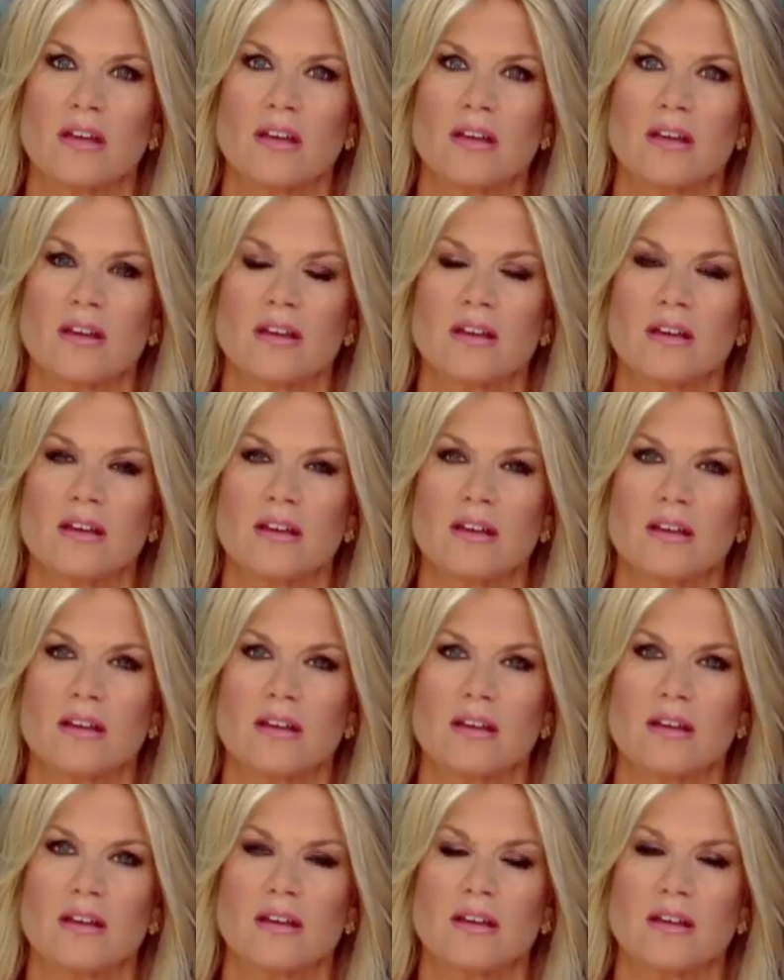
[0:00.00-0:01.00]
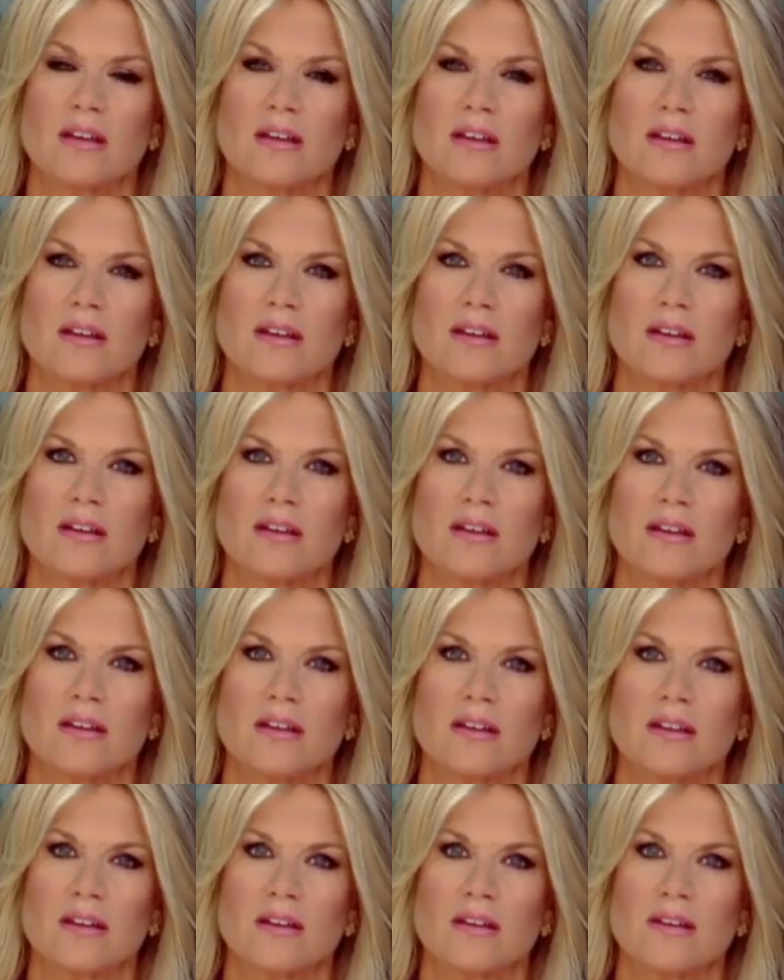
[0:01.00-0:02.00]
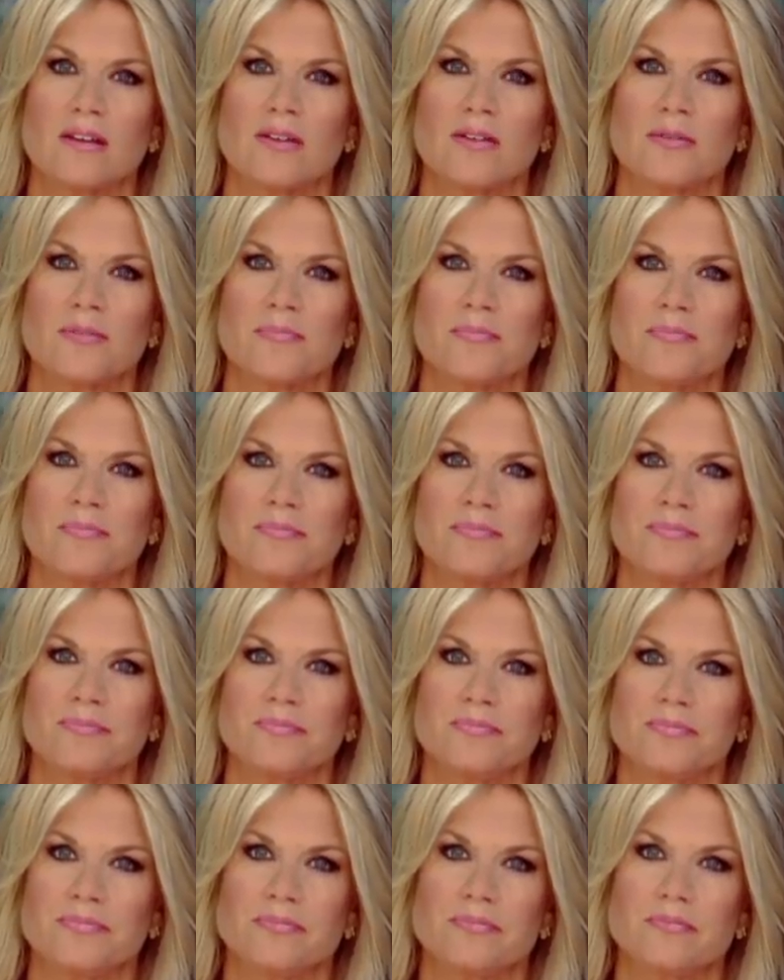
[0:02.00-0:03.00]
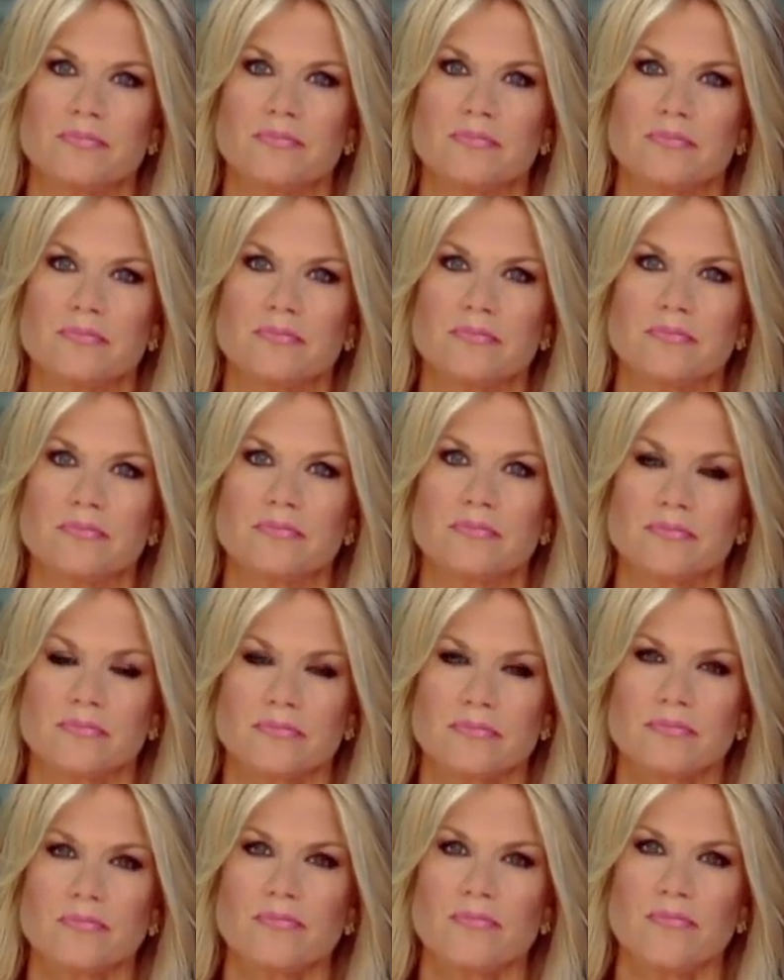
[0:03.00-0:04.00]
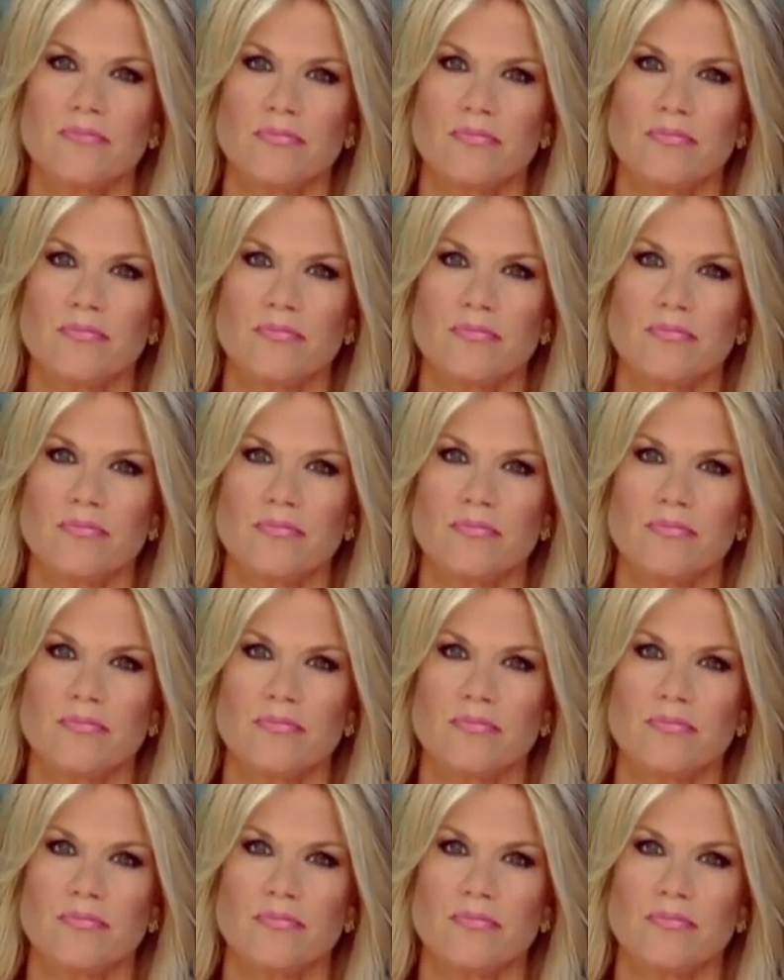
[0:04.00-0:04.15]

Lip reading: (not speaking)